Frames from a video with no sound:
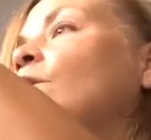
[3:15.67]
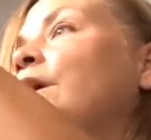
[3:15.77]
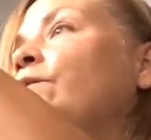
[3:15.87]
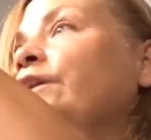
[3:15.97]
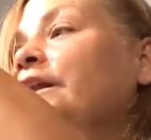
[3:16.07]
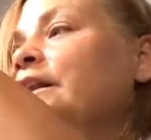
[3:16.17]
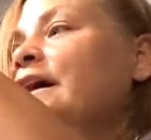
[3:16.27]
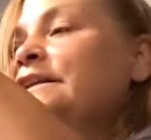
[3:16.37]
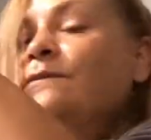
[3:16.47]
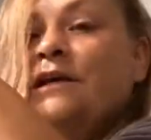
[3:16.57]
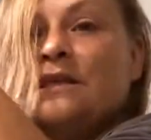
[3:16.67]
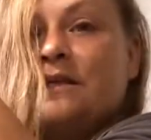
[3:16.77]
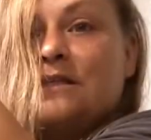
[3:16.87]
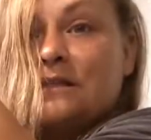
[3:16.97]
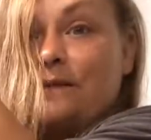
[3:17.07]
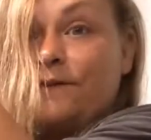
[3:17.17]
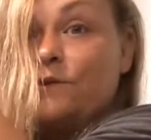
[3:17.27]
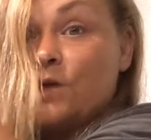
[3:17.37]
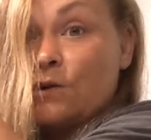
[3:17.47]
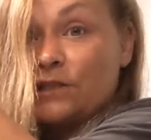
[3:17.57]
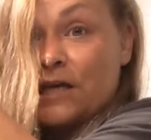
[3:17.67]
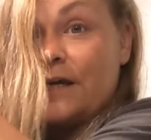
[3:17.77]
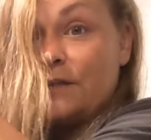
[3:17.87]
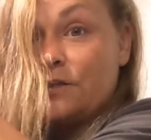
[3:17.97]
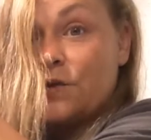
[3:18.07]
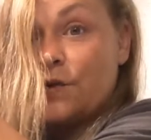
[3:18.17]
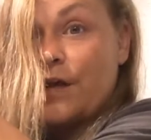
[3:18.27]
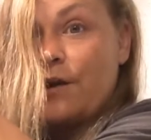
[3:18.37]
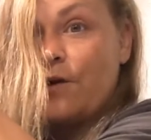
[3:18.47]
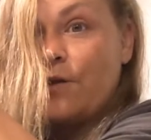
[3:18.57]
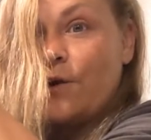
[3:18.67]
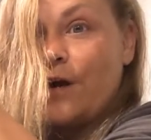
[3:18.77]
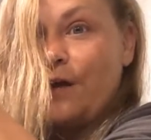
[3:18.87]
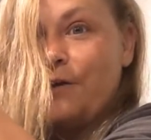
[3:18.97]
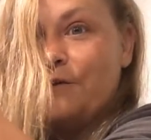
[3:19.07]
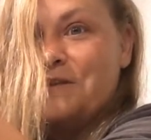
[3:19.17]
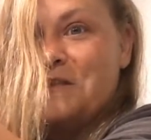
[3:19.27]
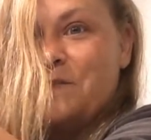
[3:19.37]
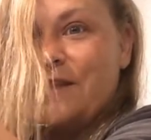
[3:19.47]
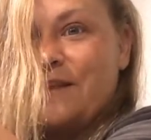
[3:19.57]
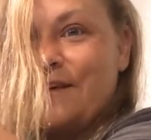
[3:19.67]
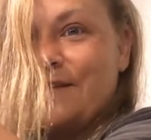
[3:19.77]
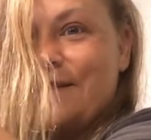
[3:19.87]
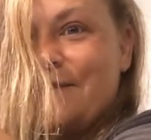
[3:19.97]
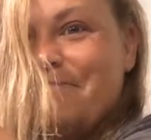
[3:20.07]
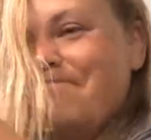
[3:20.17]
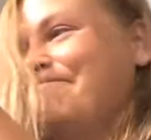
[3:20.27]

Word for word: What I really liked about this is if you don't tighten the screw down all the way, you can spin this.